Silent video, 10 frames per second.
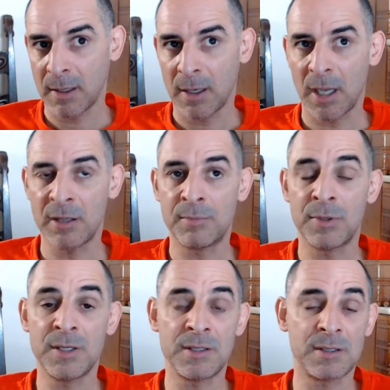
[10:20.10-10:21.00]
and the
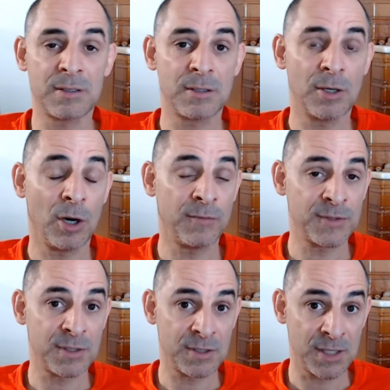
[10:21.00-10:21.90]
police
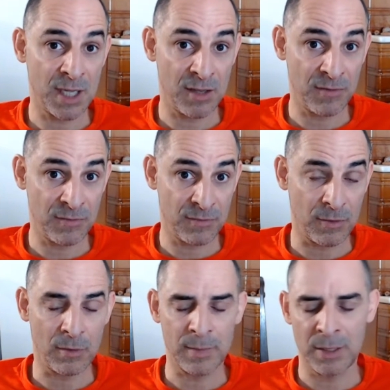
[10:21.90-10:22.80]
officers have,
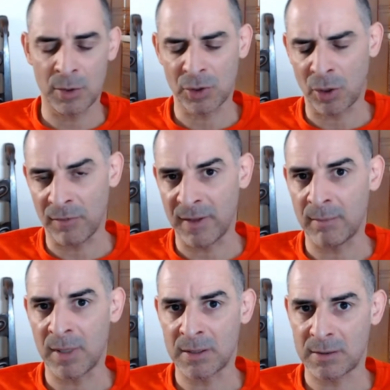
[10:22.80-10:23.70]
I mean, not all of them,
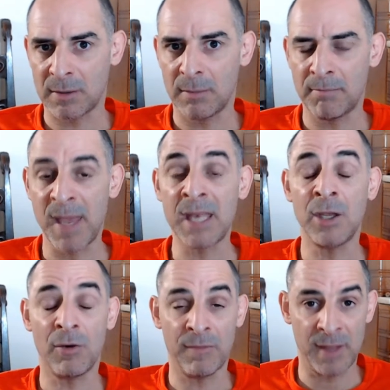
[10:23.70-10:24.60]
but many
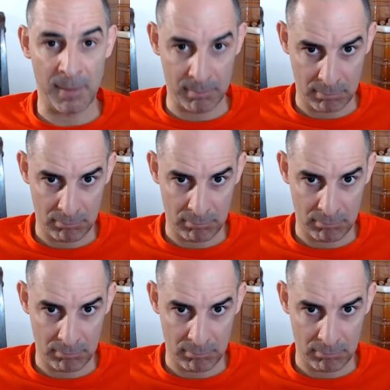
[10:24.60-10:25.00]
of them,